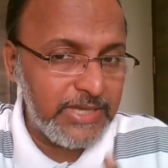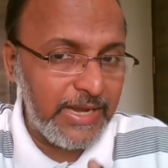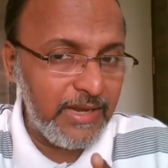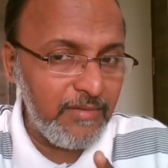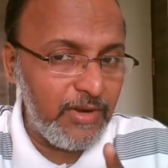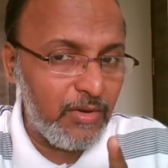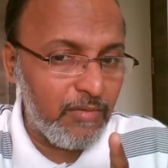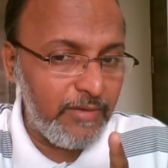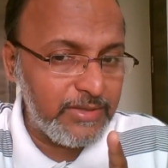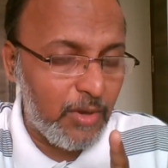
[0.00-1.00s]
Saturn will
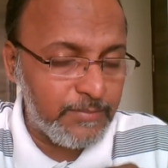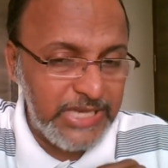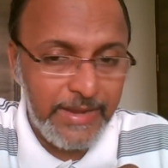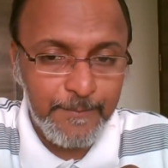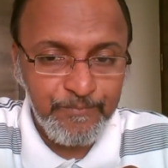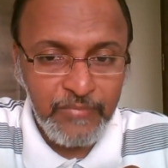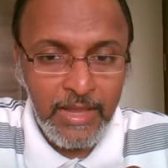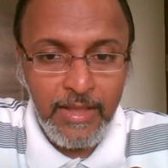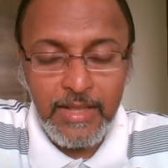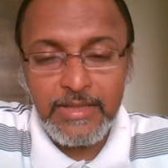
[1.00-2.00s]
always object
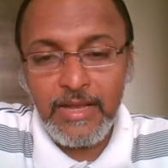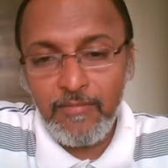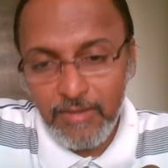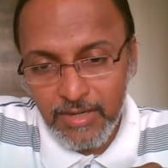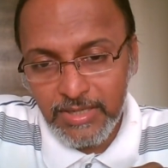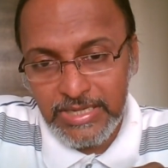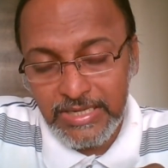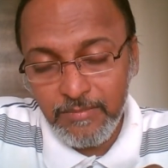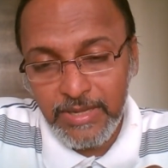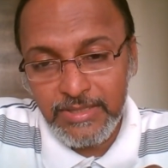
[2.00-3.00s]
the work
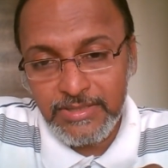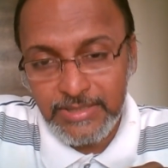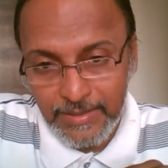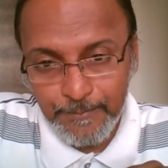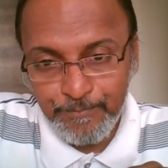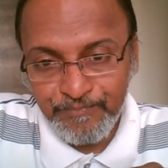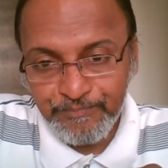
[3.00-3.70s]
done by the sun.